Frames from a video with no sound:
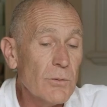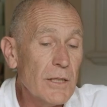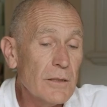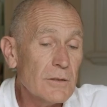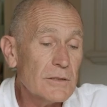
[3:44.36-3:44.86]

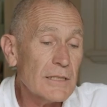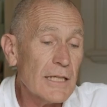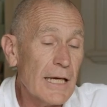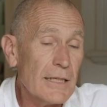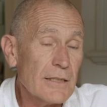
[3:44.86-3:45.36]
we looked
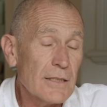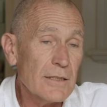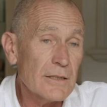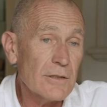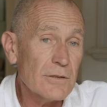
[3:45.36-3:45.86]
at
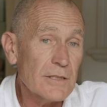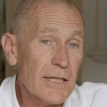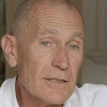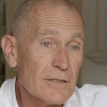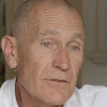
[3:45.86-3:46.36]
the
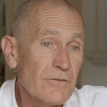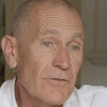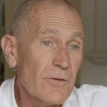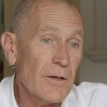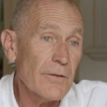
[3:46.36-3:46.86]
context
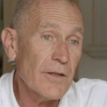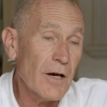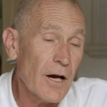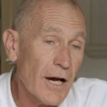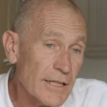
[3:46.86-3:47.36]
of the
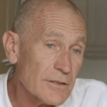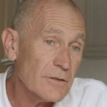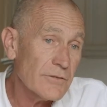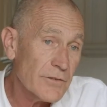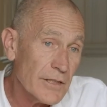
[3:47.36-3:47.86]
height
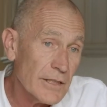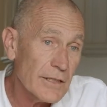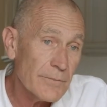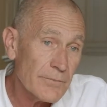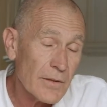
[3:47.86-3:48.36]
of
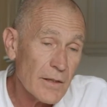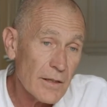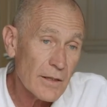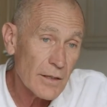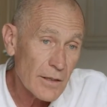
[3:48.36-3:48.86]

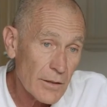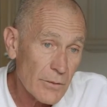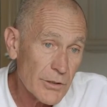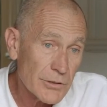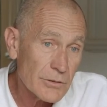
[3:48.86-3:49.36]

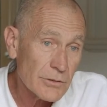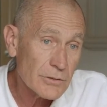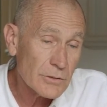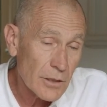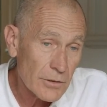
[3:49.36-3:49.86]
the original
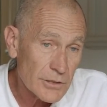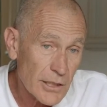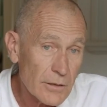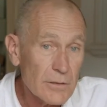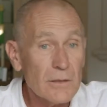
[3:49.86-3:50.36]

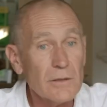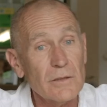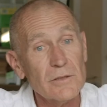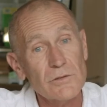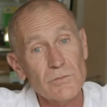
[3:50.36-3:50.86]
hotel,
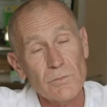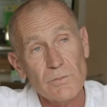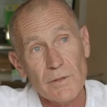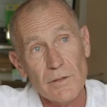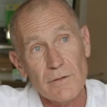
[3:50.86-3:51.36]

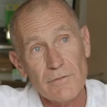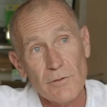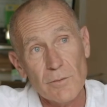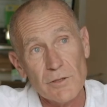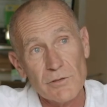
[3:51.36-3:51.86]
the
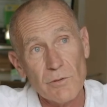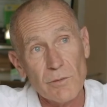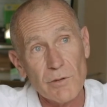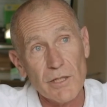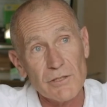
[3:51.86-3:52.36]
former
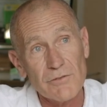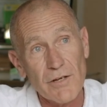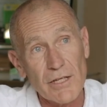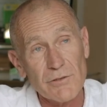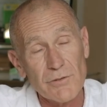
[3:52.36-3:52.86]
Swanbrush
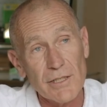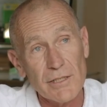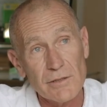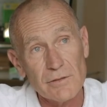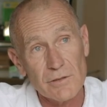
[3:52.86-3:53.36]

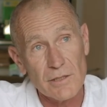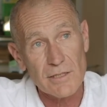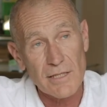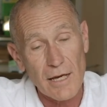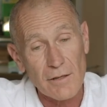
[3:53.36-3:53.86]
factory to the
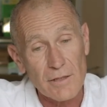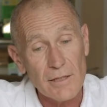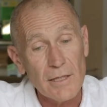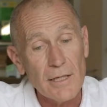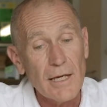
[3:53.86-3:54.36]
south,
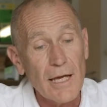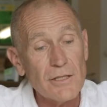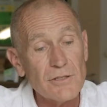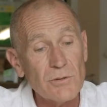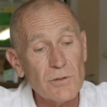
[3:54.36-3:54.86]

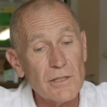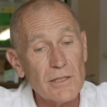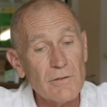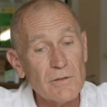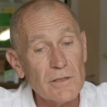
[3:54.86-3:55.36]
and saw
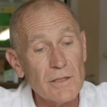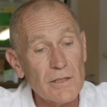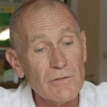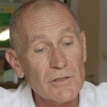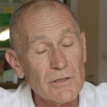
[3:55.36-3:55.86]
that there
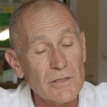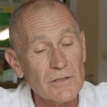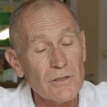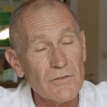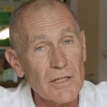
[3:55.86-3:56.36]
was a
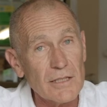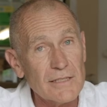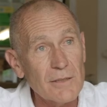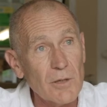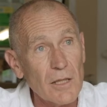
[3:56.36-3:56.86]
sort of a
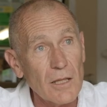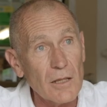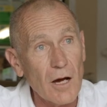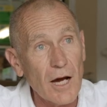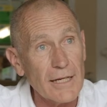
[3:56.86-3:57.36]
similar
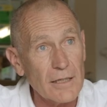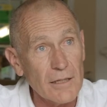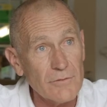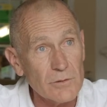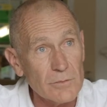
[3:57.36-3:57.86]
height
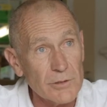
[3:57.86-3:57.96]
level